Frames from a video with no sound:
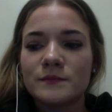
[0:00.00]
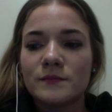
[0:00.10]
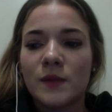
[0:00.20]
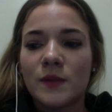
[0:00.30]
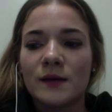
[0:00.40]

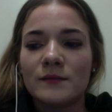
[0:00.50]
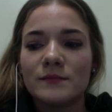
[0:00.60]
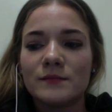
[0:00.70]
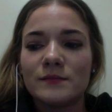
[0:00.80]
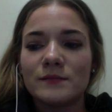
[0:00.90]
But
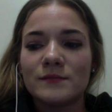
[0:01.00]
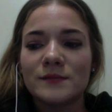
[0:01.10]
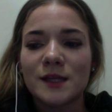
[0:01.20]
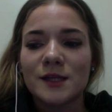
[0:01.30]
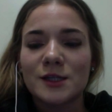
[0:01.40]

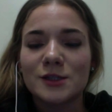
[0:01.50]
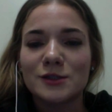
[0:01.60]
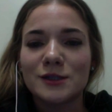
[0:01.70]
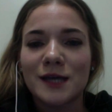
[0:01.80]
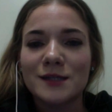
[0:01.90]
that
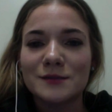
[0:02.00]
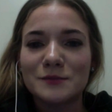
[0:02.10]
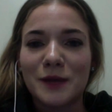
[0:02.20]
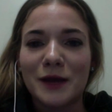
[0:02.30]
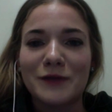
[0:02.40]
yes,
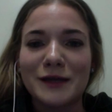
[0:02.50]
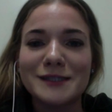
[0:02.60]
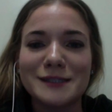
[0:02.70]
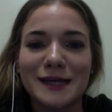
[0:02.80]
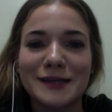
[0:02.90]
my advice
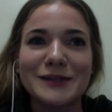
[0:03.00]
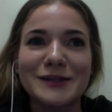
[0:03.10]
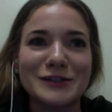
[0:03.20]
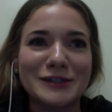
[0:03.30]
is that they should do